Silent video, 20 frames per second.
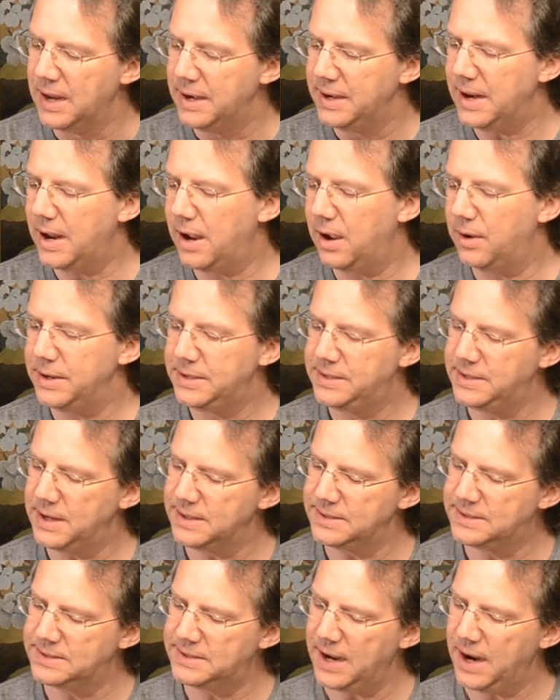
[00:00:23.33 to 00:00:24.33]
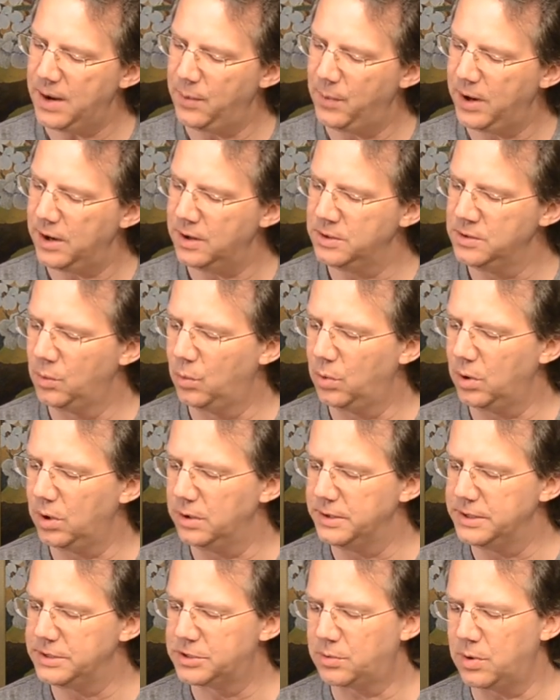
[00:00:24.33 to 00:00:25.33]
Now, it does say, where in the
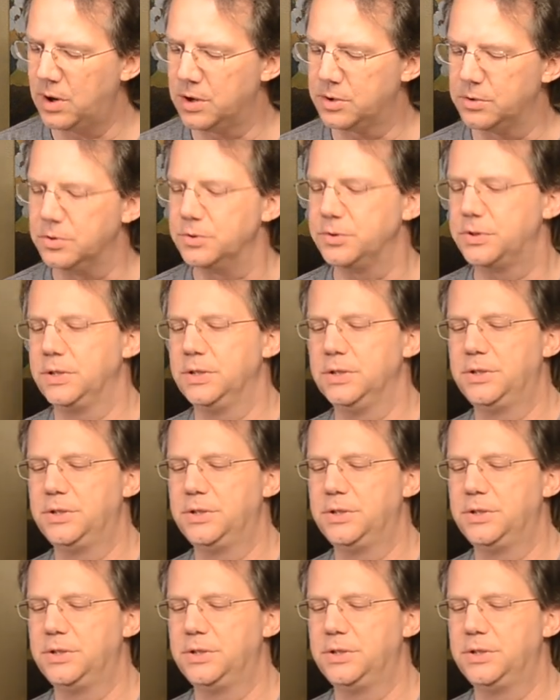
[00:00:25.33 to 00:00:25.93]
world is Krunkles?